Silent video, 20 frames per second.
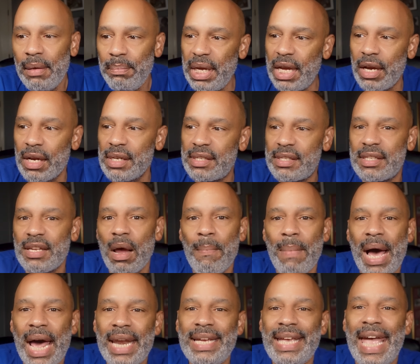because
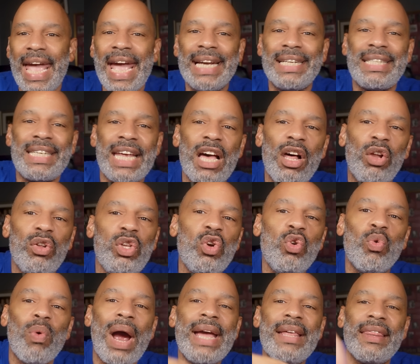somebody can't tell you
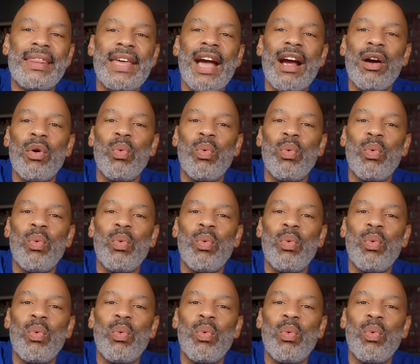right there